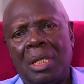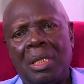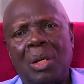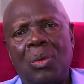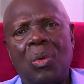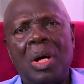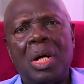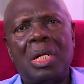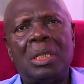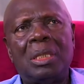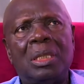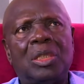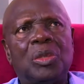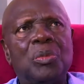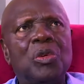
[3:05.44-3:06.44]
the world
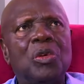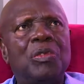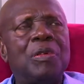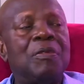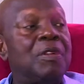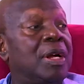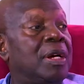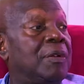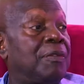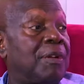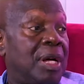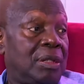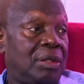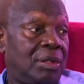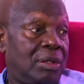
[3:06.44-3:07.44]
is moving very
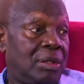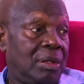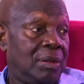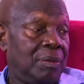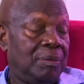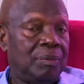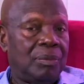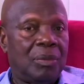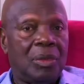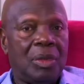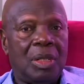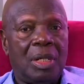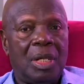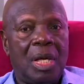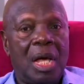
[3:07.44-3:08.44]
fast.
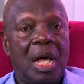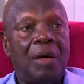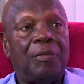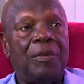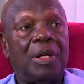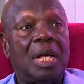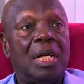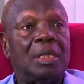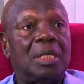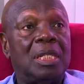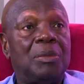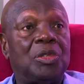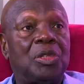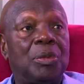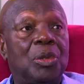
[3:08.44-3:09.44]
Africa
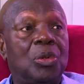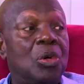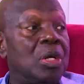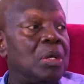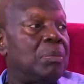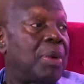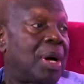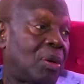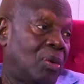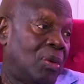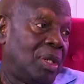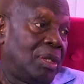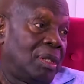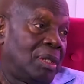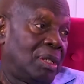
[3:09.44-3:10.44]
seems to be going
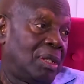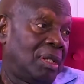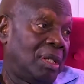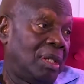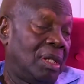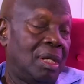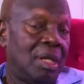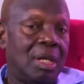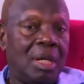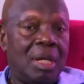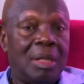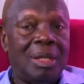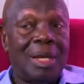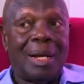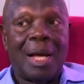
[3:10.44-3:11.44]
backwards.
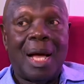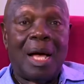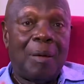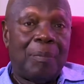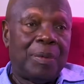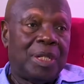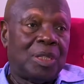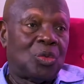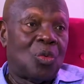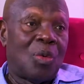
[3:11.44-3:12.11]
The gap is